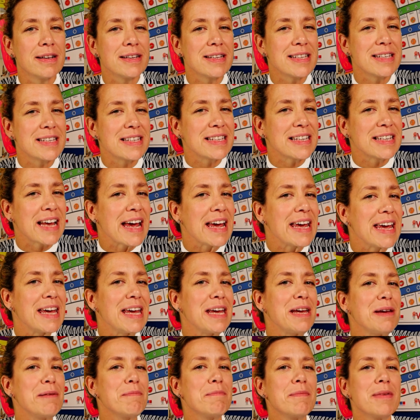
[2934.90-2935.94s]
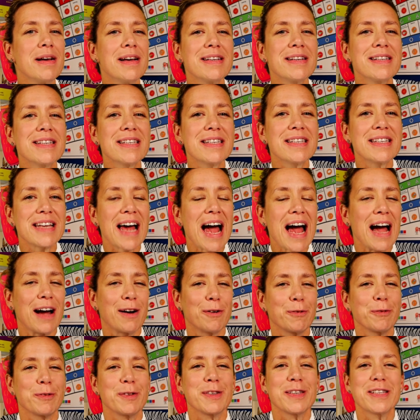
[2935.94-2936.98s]
same
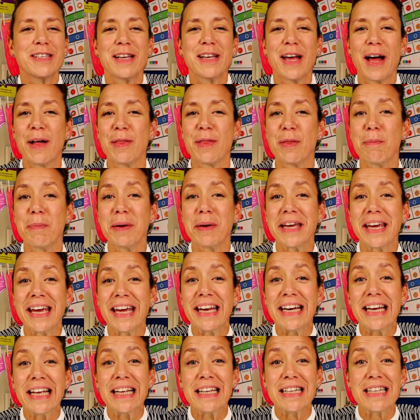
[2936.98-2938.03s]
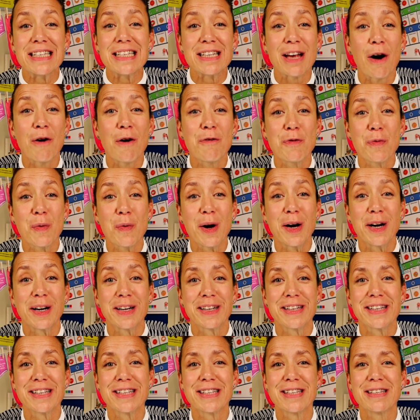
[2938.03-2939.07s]
sounds at the beginnings of
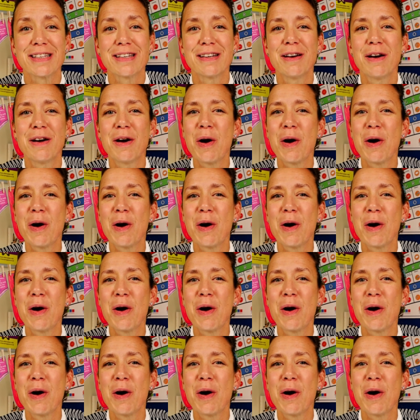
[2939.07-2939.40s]
words.